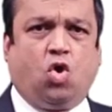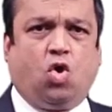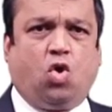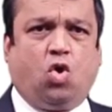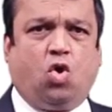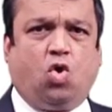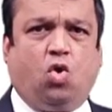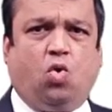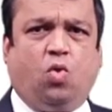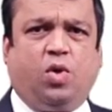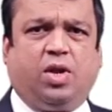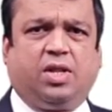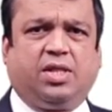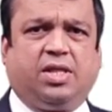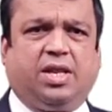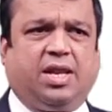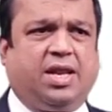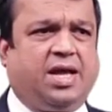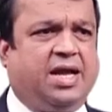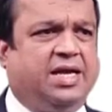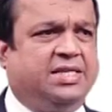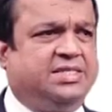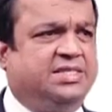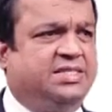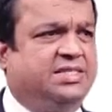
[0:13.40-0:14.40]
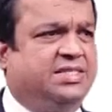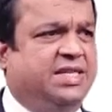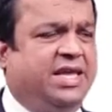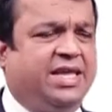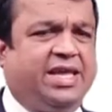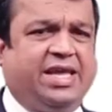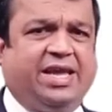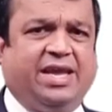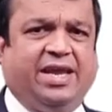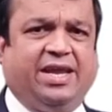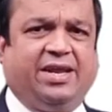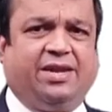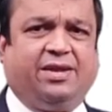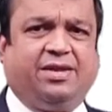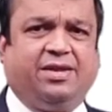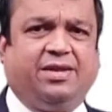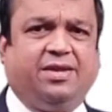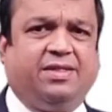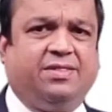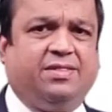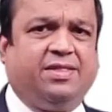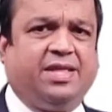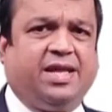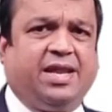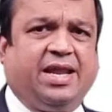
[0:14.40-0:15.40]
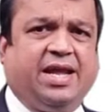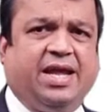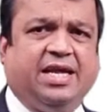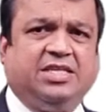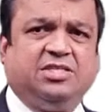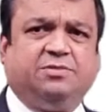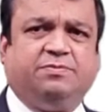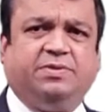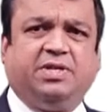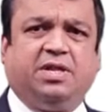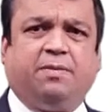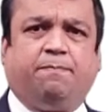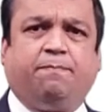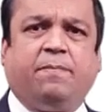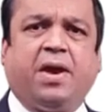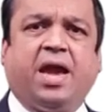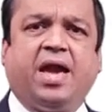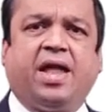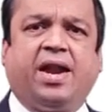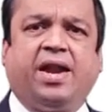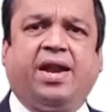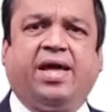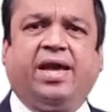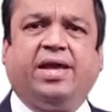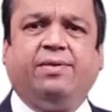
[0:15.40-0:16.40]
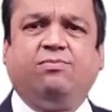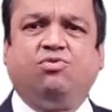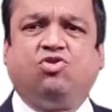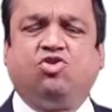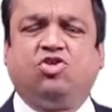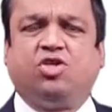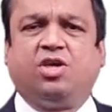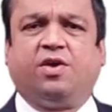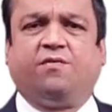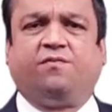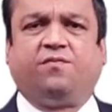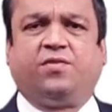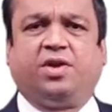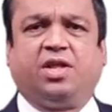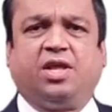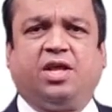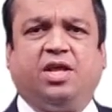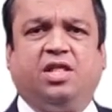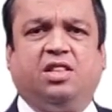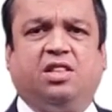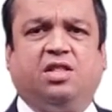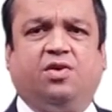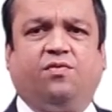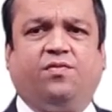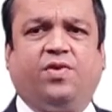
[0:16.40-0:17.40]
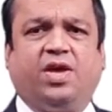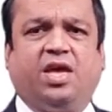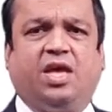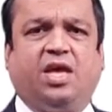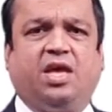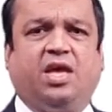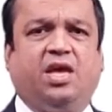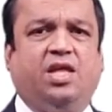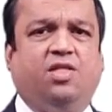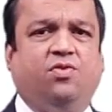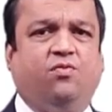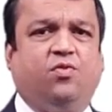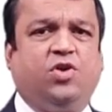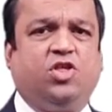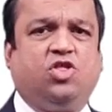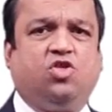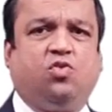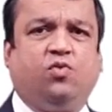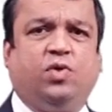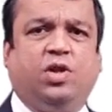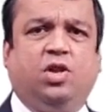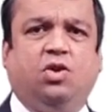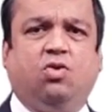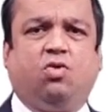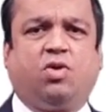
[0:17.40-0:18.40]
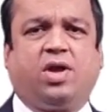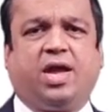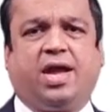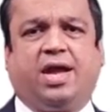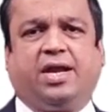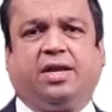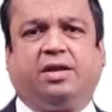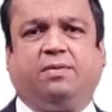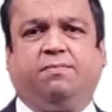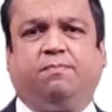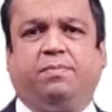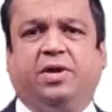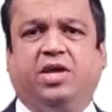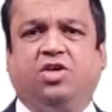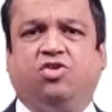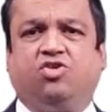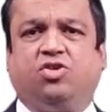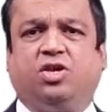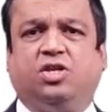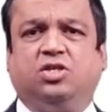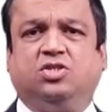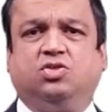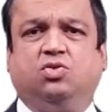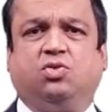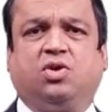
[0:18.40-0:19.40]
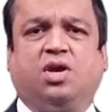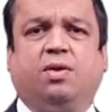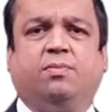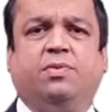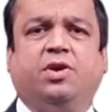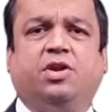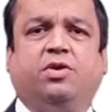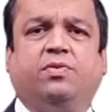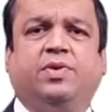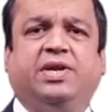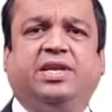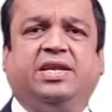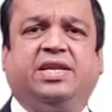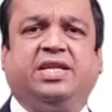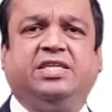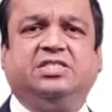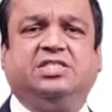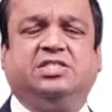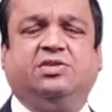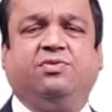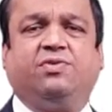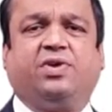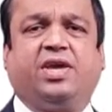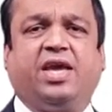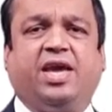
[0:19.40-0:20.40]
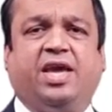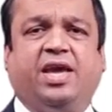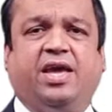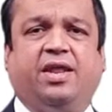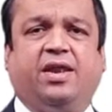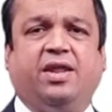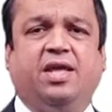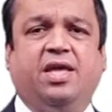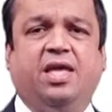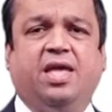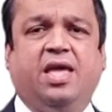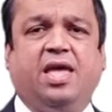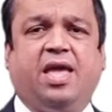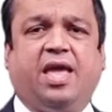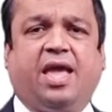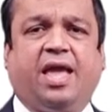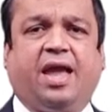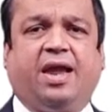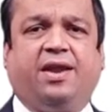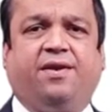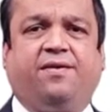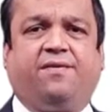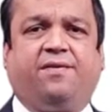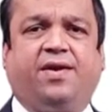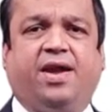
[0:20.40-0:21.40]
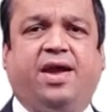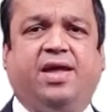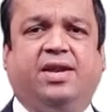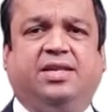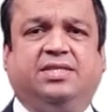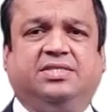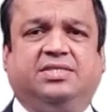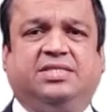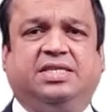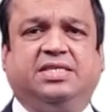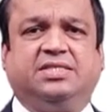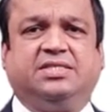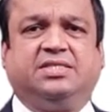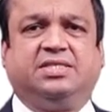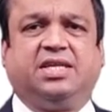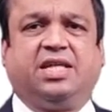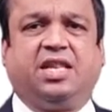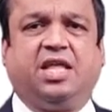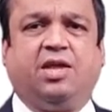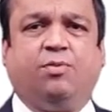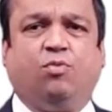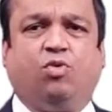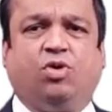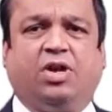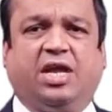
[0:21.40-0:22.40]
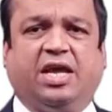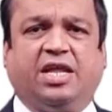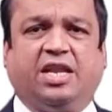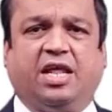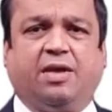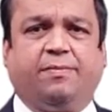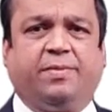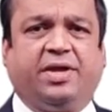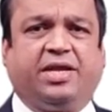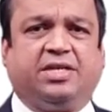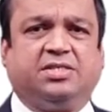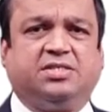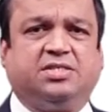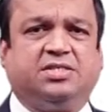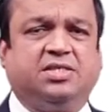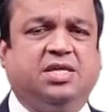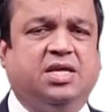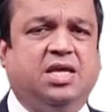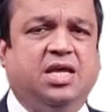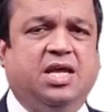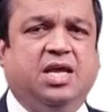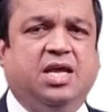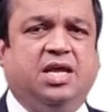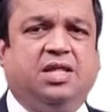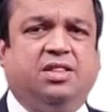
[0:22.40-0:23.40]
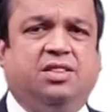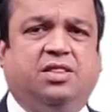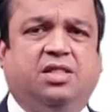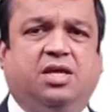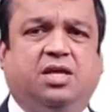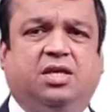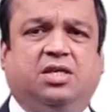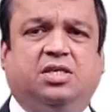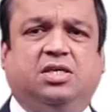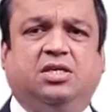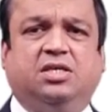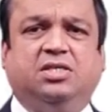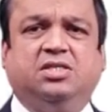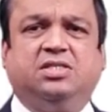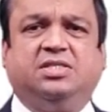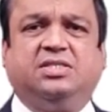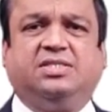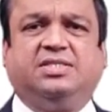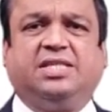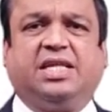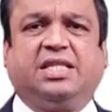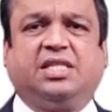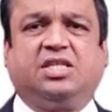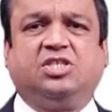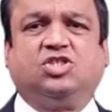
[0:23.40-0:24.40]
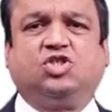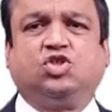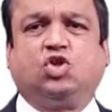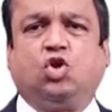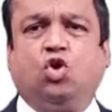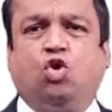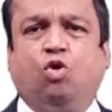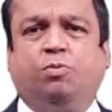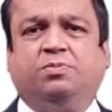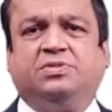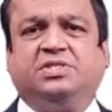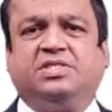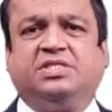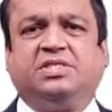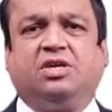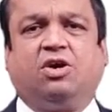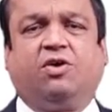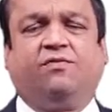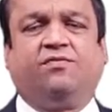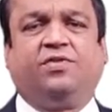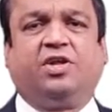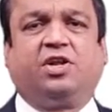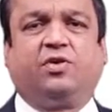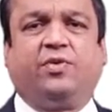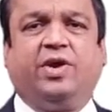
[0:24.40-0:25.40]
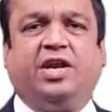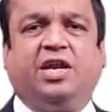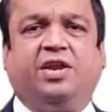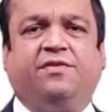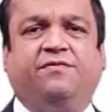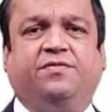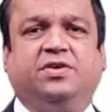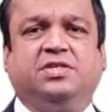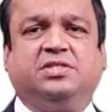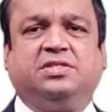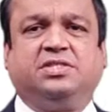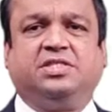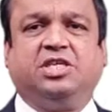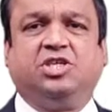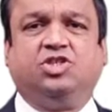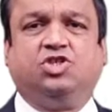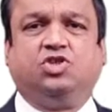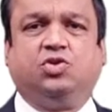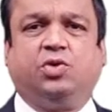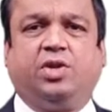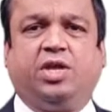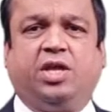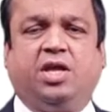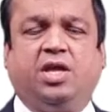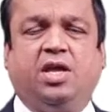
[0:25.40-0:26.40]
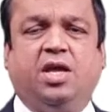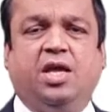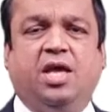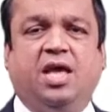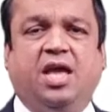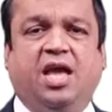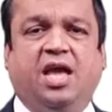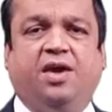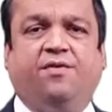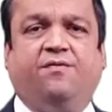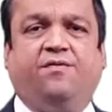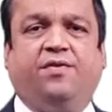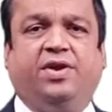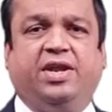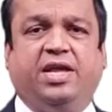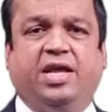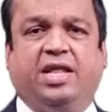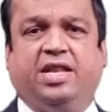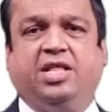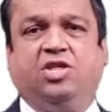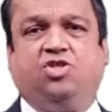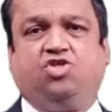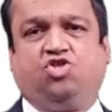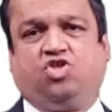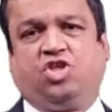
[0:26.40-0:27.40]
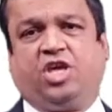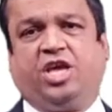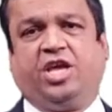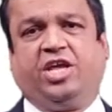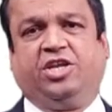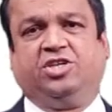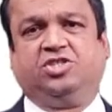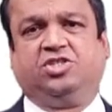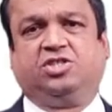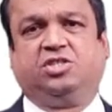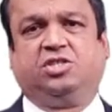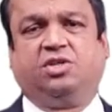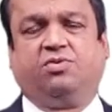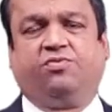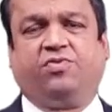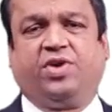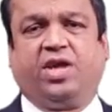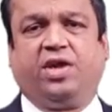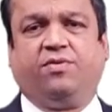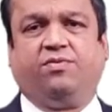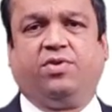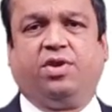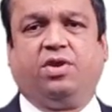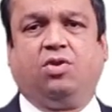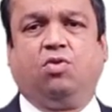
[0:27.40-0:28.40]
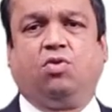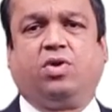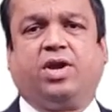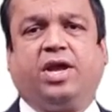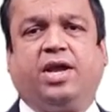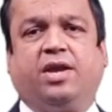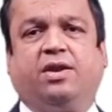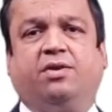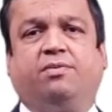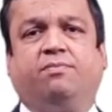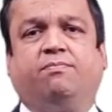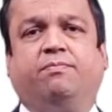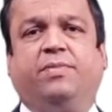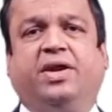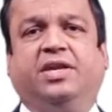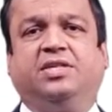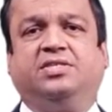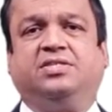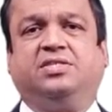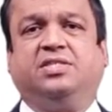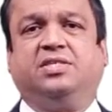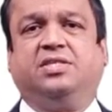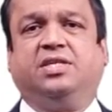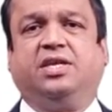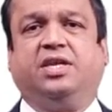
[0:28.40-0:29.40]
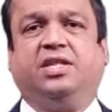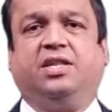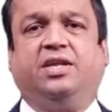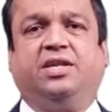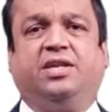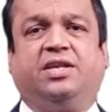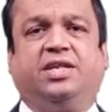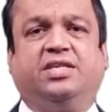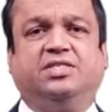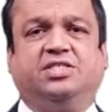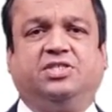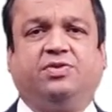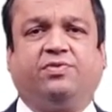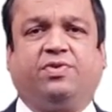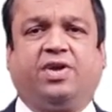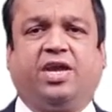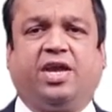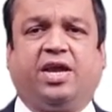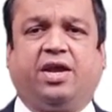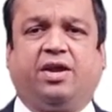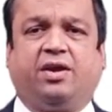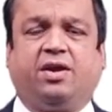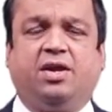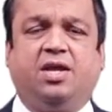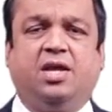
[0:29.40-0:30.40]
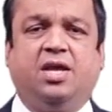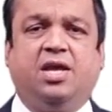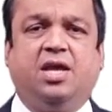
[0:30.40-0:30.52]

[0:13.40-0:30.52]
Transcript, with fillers: Over the last decade, there has been a paradigm shift in the way in which we look at patients who come into intensive care and try and assess their hemodynamics. The stethoscopes of the 21st century have really changed the way we look at medicine in intensive care.